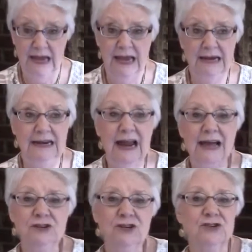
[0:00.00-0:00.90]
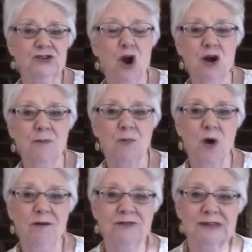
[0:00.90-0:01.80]
And Elisha started
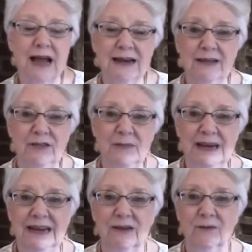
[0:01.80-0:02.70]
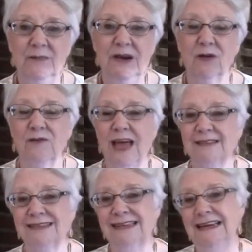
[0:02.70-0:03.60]
prophesying in the middle of
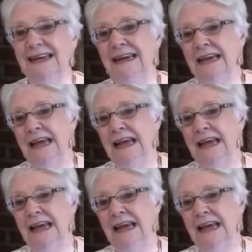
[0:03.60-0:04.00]
that city.